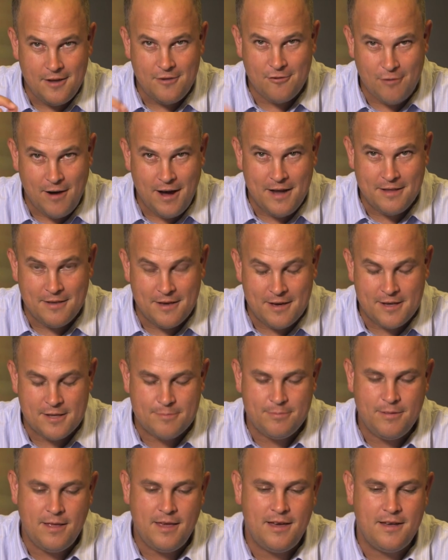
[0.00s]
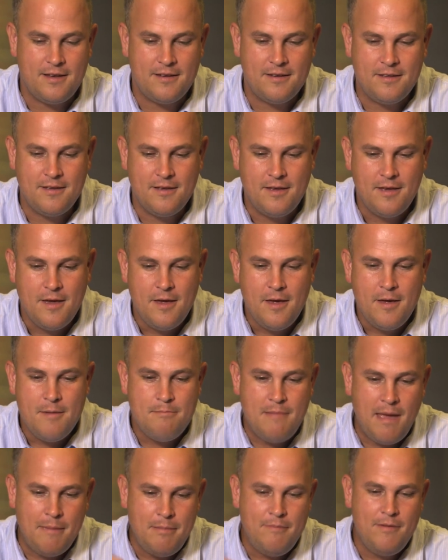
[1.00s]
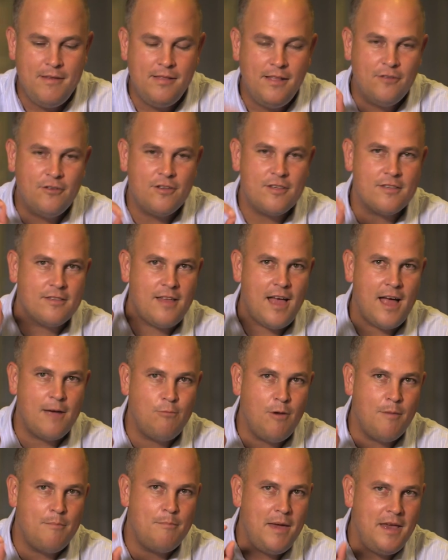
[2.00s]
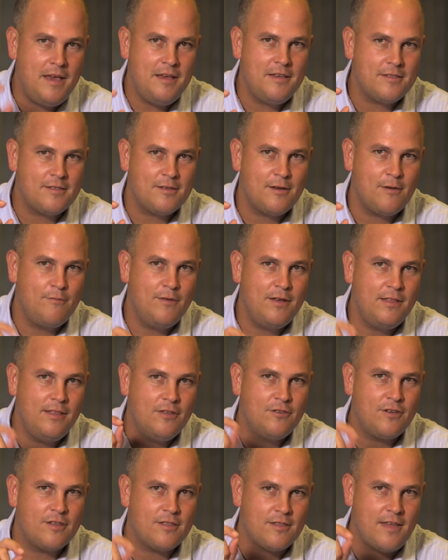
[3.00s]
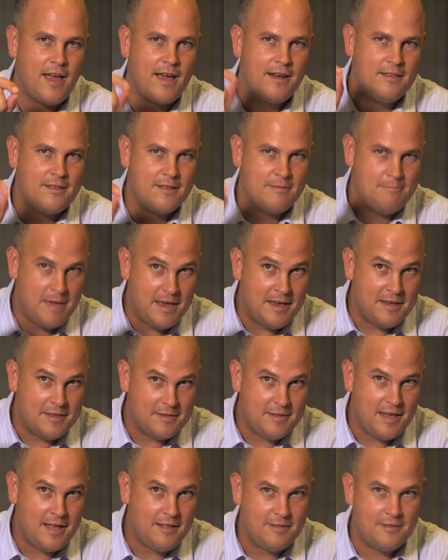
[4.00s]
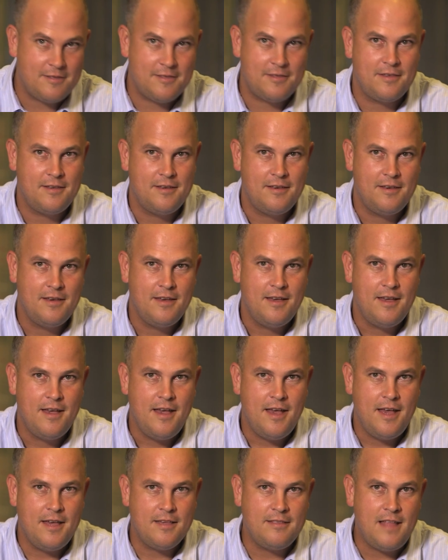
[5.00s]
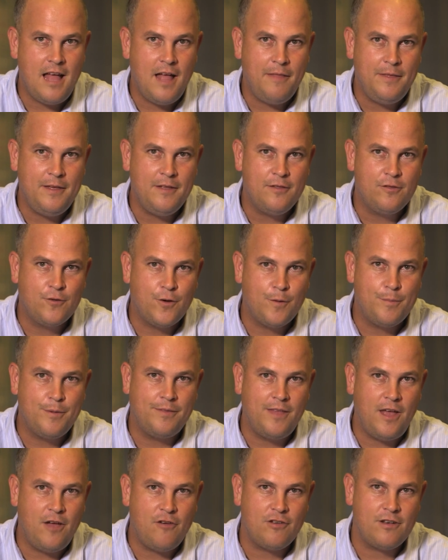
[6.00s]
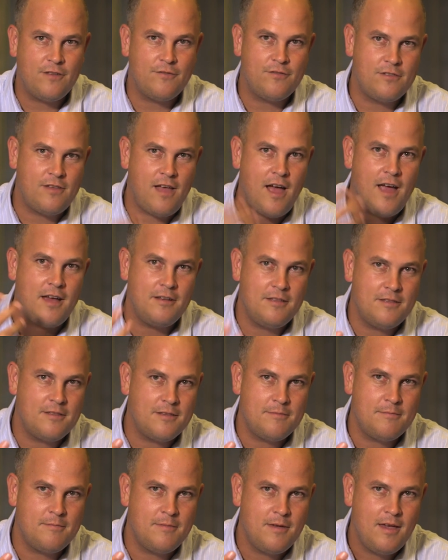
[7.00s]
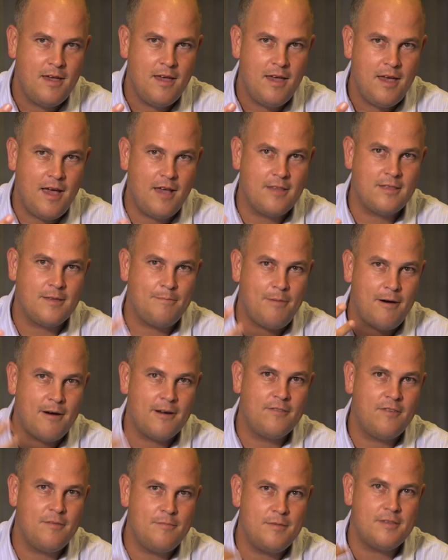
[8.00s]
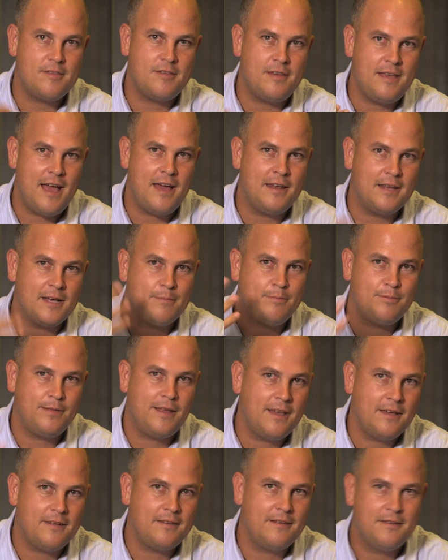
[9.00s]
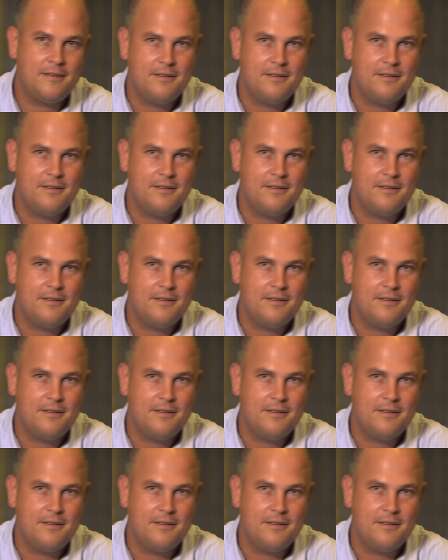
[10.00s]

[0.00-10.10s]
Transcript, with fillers: try to explain, maybe religious what makes religious Zionism make sense is not the interpretation of Zionism as a part of a messianic plan,